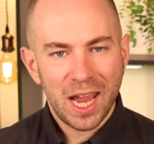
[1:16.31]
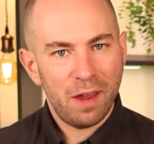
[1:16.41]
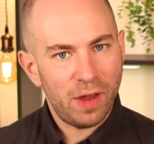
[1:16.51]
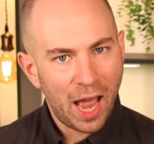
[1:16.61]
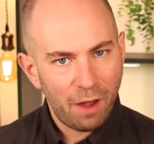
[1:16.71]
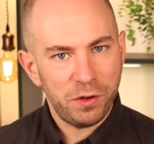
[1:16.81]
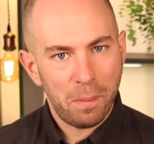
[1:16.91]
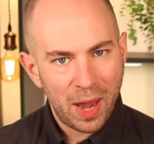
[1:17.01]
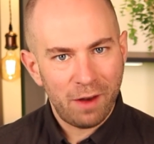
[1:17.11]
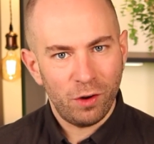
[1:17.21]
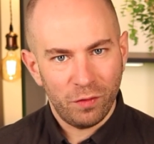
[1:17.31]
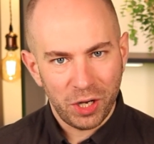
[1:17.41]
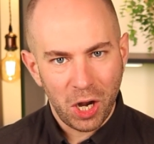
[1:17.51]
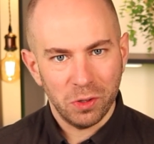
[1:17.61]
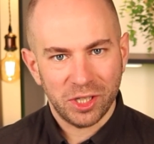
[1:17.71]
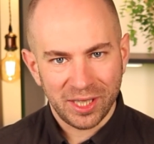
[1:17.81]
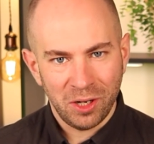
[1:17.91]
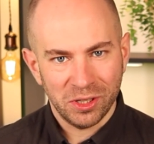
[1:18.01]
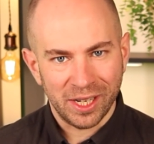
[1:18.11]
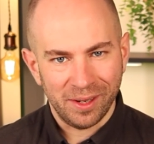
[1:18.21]
if you have to pay through the nose to
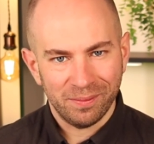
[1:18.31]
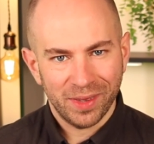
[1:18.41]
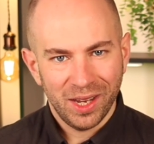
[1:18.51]
use it.